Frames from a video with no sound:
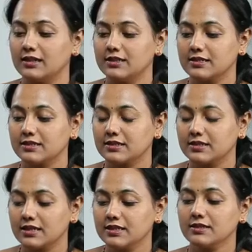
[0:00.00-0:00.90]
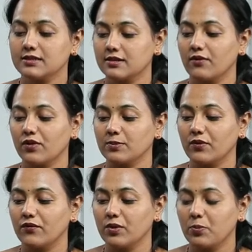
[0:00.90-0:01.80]
This is just from
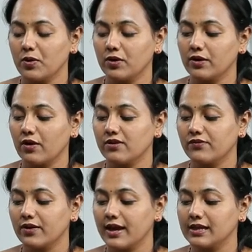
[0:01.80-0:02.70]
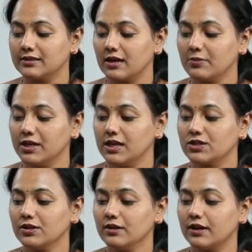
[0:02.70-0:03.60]
the viewpoint of
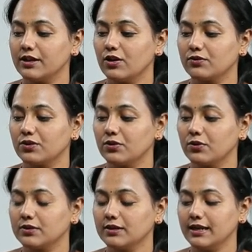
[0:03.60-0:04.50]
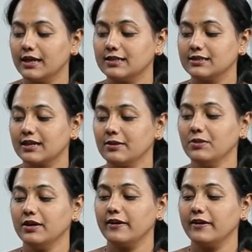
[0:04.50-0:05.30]
examination that you have to know the enzyme